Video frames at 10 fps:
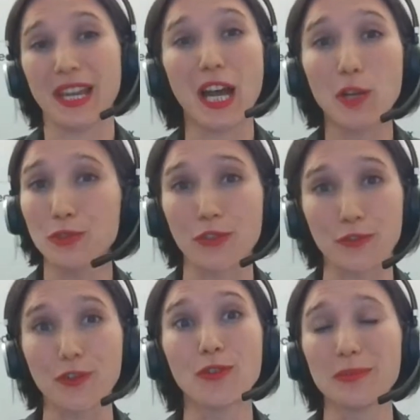out of
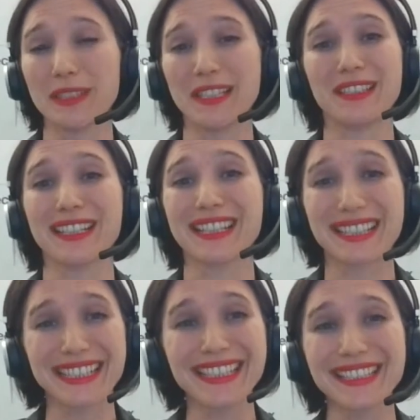home is
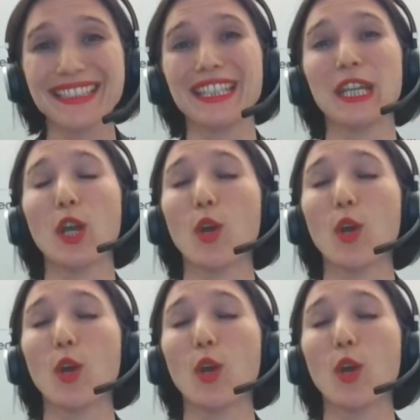clearly